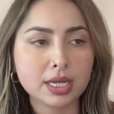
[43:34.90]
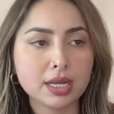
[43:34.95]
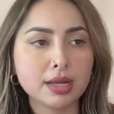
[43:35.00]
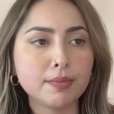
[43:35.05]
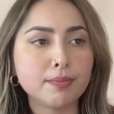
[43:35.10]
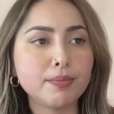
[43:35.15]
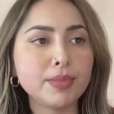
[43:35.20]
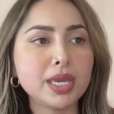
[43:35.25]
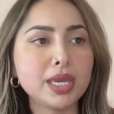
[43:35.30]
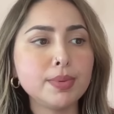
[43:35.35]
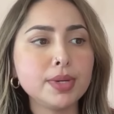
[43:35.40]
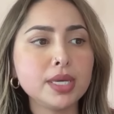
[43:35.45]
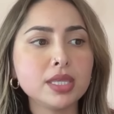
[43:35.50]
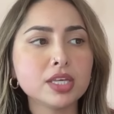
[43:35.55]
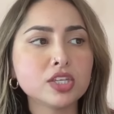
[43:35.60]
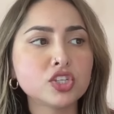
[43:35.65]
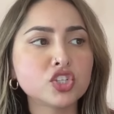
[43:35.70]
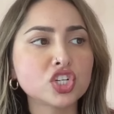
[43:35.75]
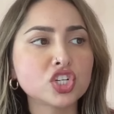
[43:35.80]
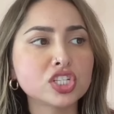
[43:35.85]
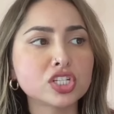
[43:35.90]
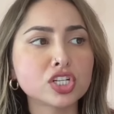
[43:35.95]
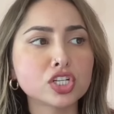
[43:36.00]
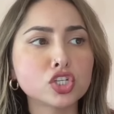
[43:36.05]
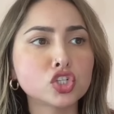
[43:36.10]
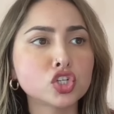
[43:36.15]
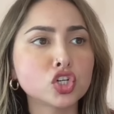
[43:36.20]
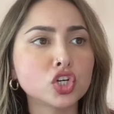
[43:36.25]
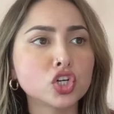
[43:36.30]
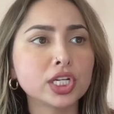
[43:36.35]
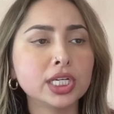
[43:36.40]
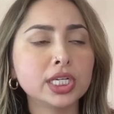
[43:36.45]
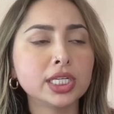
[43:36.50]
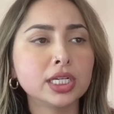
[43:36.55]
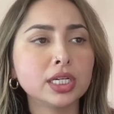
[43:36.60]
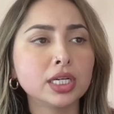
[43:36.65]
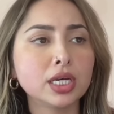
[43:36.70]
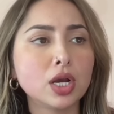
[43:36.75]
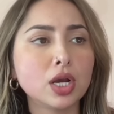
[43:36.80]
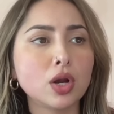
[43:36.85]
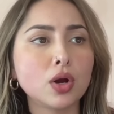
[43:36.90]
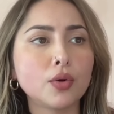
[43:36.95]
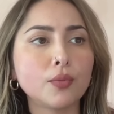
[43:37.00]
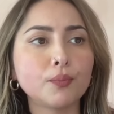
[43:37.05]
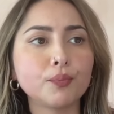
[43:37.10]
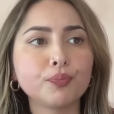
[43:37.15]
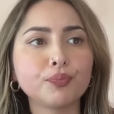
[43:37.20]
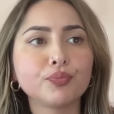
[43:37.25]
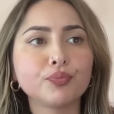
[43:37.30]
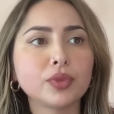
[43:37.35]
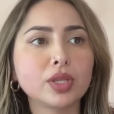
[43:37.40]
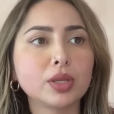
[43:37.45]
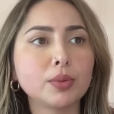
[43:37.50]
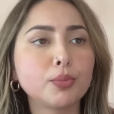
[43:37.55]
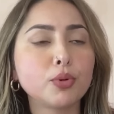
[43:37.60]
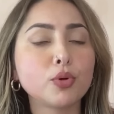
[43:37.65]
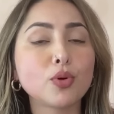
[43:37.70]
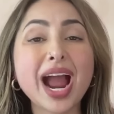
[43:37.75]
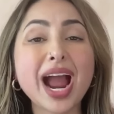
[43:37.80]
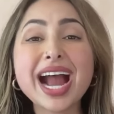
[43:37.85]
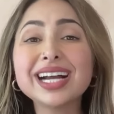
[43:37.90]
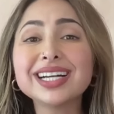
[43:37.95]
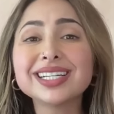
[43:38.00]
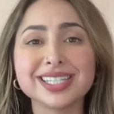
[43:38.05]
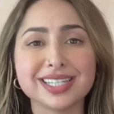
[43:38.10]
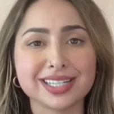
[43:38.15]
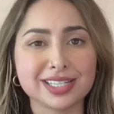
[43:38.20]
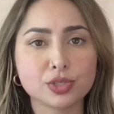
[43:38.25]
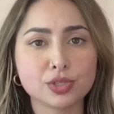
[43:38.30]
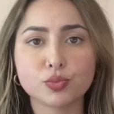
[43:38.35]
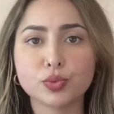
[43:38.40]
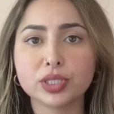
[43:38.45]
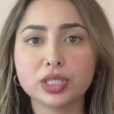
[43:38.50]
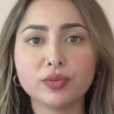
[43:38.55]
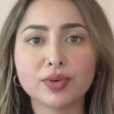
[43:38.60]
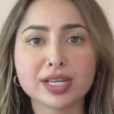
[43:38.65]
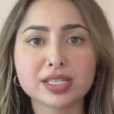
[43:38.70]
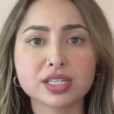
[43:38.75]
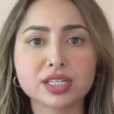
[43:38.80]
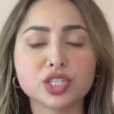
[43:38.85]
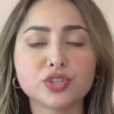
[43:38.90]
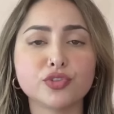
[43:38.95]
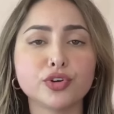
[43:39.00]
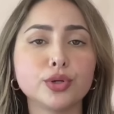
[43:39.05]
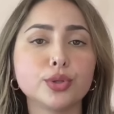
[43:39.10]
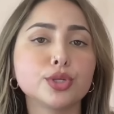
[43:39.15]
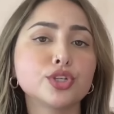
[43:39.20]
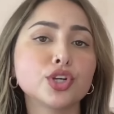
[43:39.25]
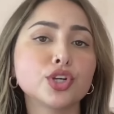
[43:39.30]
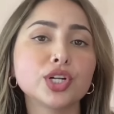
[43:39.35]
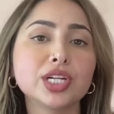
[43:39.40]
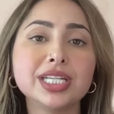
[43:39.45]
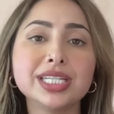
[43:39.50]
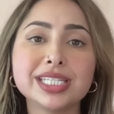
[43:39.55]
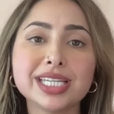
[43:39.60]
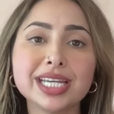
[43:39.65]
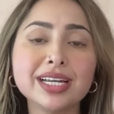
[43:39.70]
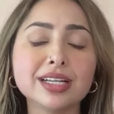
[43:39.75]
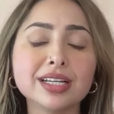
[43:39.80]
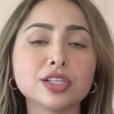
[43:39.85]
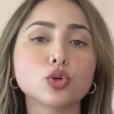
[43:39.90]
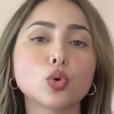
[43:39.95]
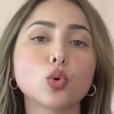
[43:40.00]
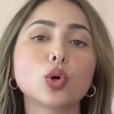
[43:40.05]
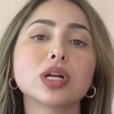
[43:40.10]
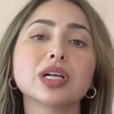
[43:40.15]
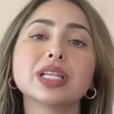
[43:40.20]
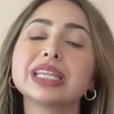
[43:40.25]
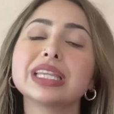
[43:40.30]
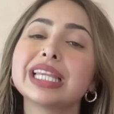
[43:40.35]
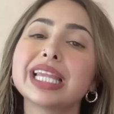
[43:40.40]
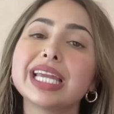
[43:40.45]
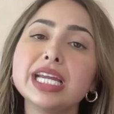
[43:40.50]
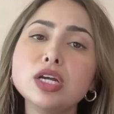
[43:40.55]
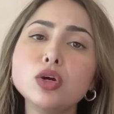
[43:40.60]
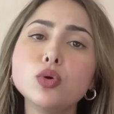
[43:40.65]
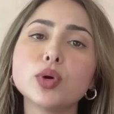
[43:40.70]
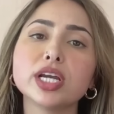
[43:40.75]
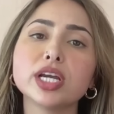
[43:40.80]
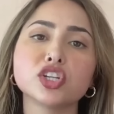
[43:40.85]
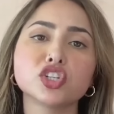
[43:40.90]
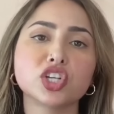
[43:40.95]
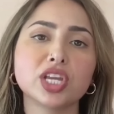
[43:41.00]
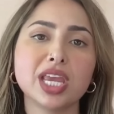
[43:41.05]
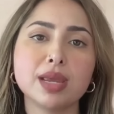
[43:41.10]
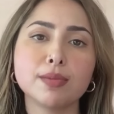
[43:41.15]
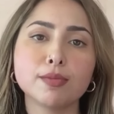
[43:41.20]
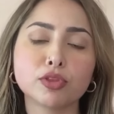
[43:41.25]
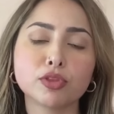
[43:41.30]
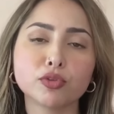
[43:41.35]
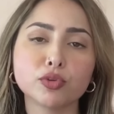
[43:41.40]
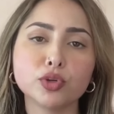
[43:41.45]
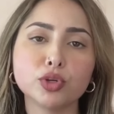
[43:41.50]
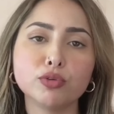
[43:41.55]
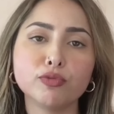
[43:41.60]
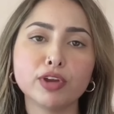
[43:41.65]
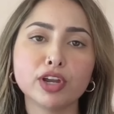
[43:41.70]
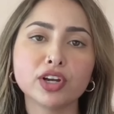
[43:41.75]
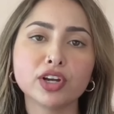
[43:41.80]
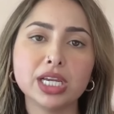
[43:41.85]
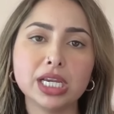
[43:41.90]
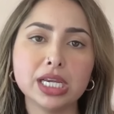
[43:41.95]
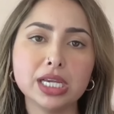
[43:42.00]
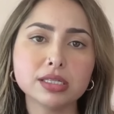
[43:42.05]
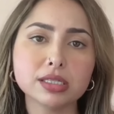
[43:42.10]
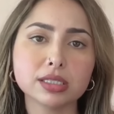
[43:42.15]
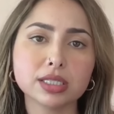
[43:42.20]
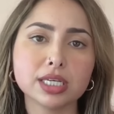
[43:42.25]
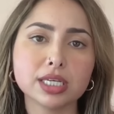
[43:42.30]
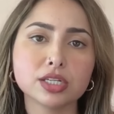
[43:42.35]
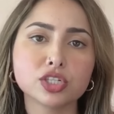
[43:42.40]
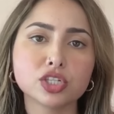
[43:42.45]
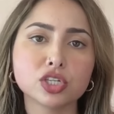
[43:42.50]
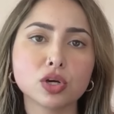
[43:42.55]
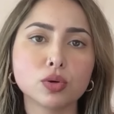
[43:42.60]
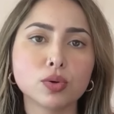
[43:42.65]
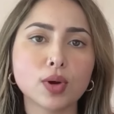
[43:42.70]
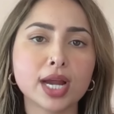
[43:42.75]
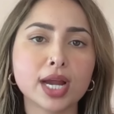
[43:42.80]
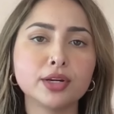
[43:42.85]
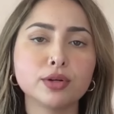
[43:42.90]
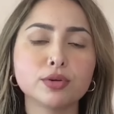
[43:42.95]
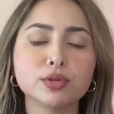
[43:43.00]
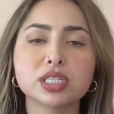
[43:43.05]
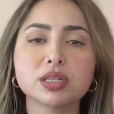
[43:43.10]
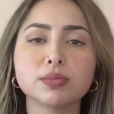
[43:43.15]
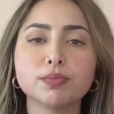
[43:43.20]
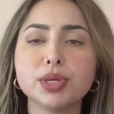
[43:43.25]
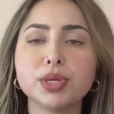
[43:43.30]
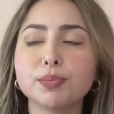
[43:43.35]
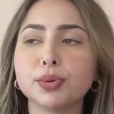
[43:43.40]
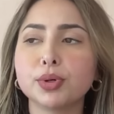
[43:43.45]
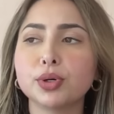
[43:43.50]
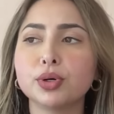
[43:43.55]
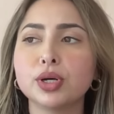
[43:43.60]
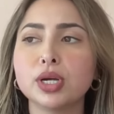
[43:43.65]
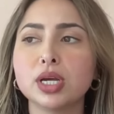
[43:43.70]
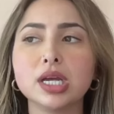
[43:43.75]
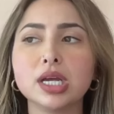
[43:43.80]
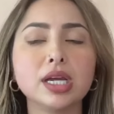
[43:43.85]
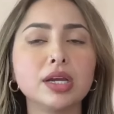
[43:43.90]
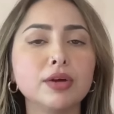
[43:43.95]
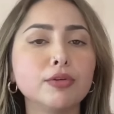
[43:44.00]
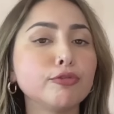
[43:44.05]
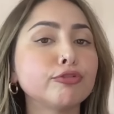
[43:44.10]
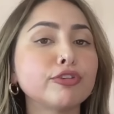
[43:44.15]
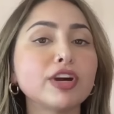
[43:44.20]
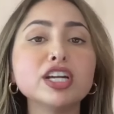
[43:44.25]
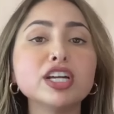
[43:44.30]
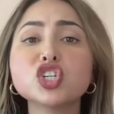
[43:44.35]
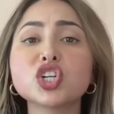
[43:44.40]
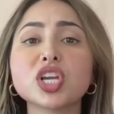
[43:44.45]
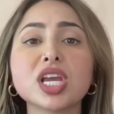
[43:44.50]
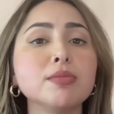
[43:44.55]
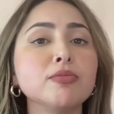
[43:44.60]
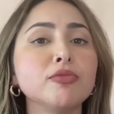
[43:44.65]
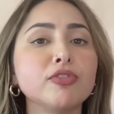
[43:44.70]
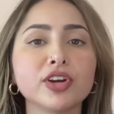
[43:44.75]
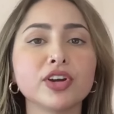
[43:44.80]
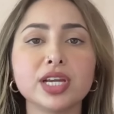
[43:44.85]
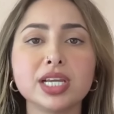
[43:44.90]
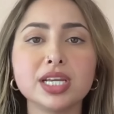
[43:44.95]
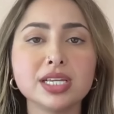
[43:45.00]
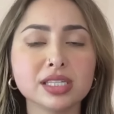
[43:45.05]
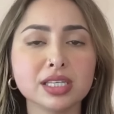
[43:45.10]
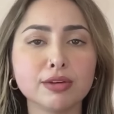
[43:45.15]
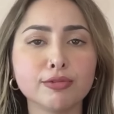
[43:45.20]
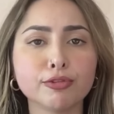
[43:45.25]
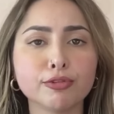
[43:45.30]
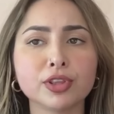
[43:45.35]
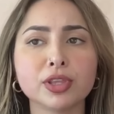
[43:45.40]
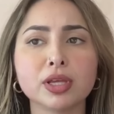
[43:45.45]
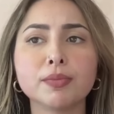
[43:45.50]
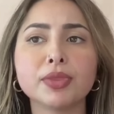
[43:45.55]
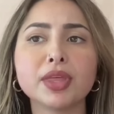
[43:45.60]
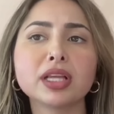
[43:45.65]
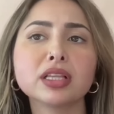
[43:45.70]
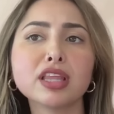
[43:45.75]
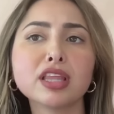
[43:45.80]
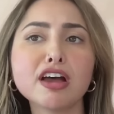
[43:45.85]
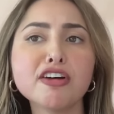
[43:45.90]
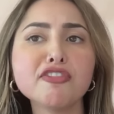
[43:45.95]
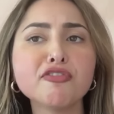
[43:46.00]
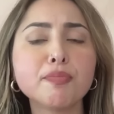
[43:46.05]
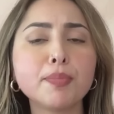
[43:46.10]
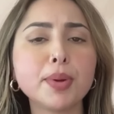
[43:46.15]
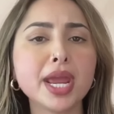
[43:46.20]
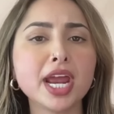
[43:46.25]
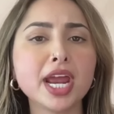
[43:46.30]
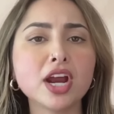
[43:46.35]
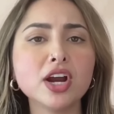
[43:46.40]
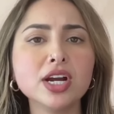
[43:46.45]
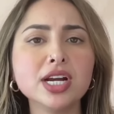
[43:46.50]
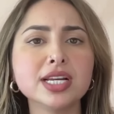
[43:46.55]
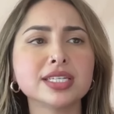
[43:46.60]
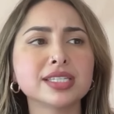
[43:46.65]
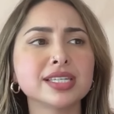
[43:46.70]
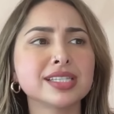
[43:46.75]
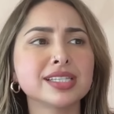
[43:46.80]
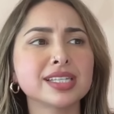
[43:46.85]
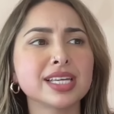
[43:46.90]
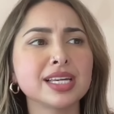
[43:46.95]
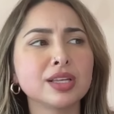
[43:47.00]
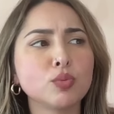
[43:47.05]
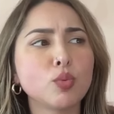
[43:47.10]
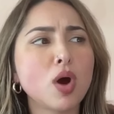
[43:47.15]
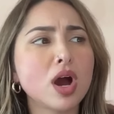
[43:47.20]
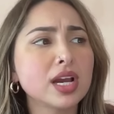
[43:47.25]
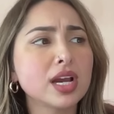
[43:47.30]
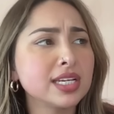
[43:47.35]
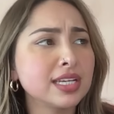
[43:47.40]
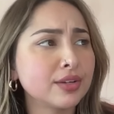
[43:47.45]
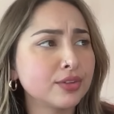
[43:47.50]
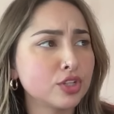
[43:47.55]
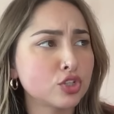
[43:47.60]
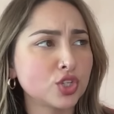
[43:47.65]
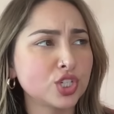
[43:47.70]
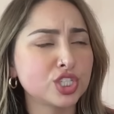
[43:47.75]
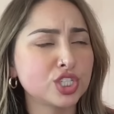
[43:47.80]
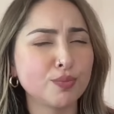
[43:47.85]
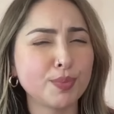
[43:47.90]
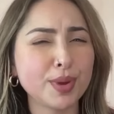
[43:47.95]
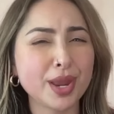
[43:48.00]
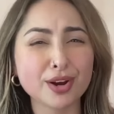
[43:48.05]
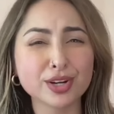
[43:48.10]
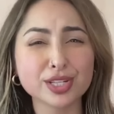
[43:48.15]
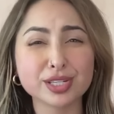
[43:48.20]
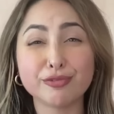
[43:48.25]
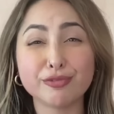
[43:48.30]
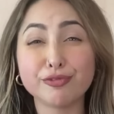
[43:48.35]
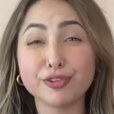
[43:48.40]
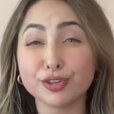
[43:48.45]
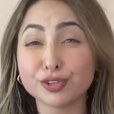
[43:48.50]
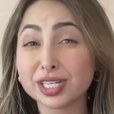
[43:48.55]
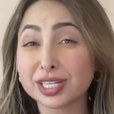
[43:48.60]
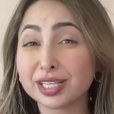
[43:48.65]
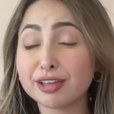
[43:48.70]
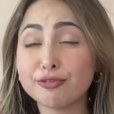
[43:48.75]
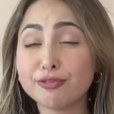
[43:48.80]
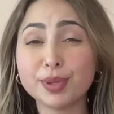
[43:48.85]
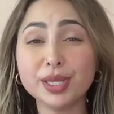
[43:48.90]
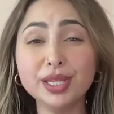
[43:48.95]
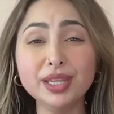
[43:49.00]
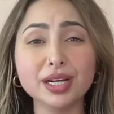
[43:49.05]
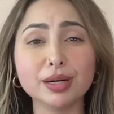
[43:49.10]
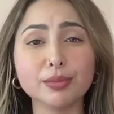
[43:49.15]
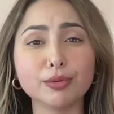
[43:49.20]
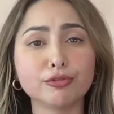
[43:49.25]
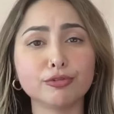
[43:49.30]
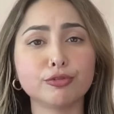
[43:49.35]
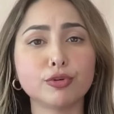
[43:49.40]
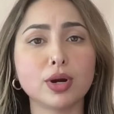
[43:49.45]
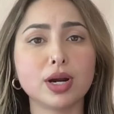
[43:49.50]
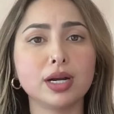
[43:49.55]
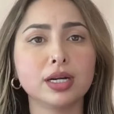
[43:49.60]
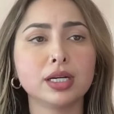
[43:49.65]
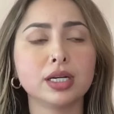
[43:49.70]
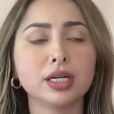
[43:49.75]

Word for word: Maybe it's just a certain practice really resonates for you, a certain dance or a language came through you very easily. So I know some people, French came very easily for them. They love Paris. It's like walking down the streets of Paris, it feels like they've been there before.